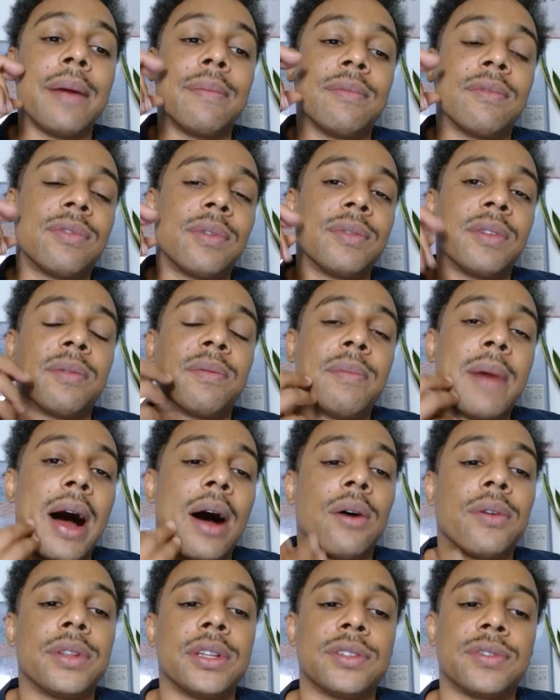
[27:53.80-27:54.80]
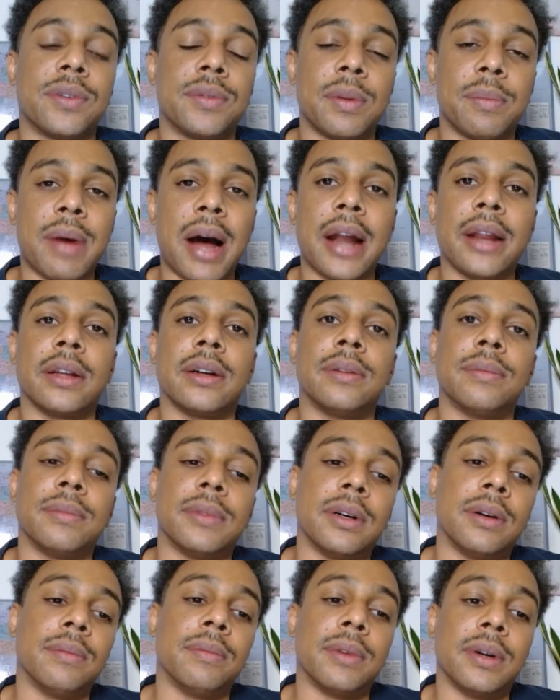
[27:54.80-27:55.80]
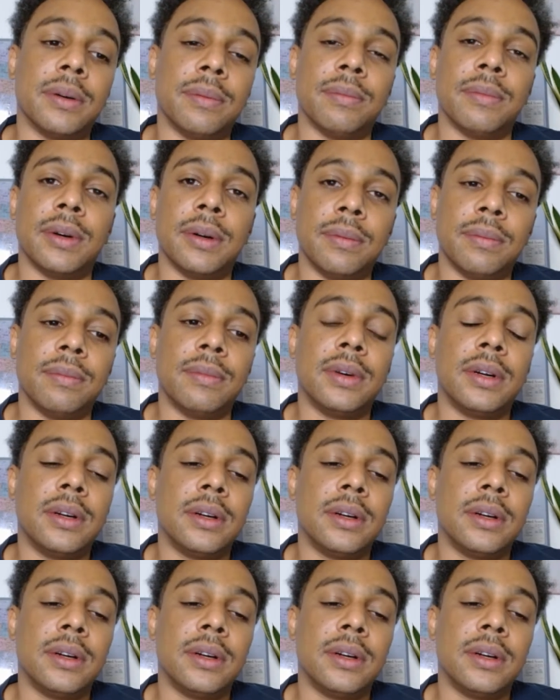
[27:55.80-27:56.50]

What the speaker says: from the mouth, is from the body. I'm gonna.